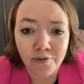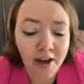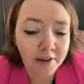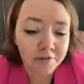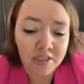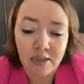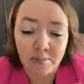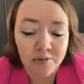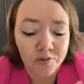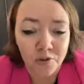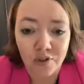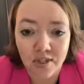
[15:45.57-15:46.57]
5
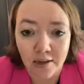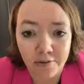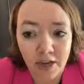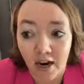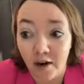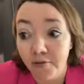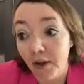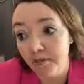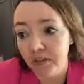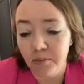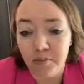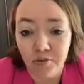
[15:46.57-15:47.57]
tips for self-care,
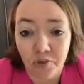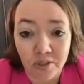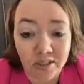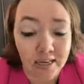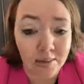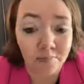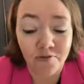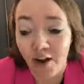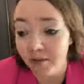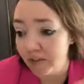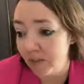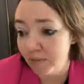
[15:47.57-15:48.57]
5 tips for sleep,
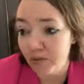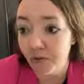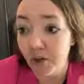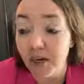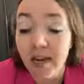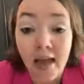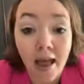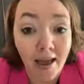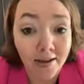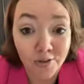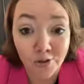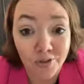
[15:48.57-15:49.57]
5 tips for
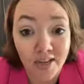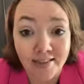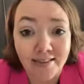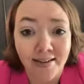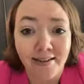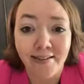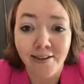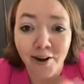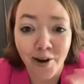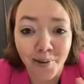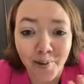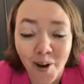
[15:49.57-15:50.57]
exercising,
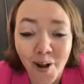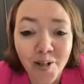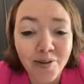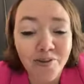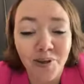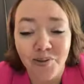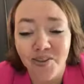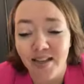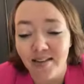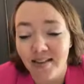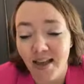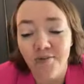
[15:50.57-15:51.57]
all of those
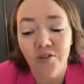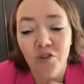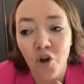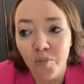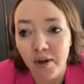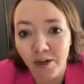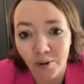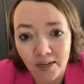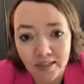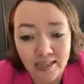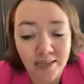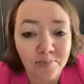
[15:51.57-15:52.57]
things. They have so many
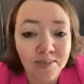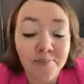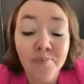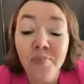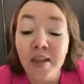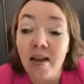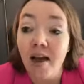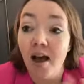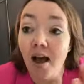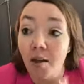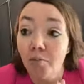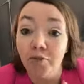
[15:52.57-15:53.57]
great tips.
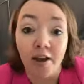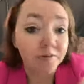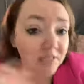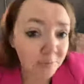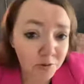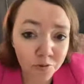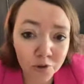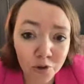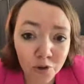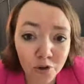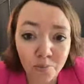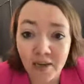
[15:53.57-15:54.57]
5 tips for
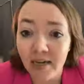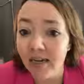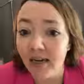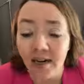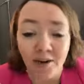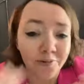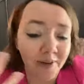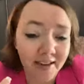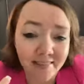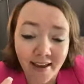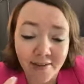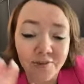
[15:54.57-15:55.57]
social media,
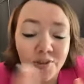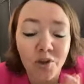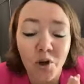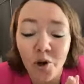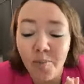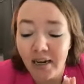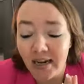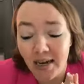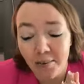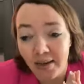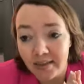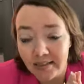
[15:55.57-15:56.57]
right? They have so many
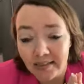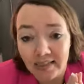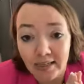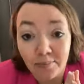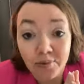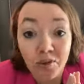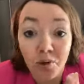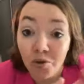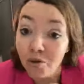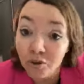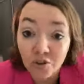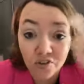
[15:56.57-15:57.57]
amazing tips. So
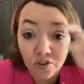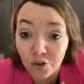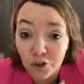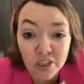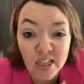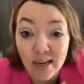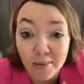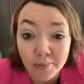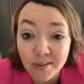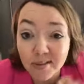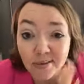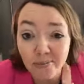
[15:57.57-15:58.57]
you could just search
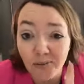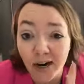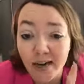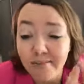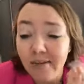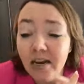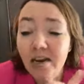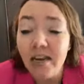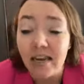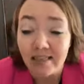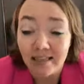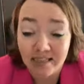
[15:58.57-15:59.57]
tips, right,
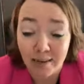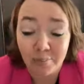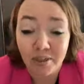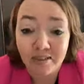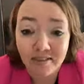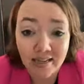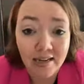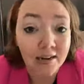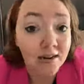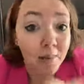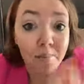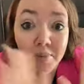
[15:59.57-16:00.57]
in the templates, and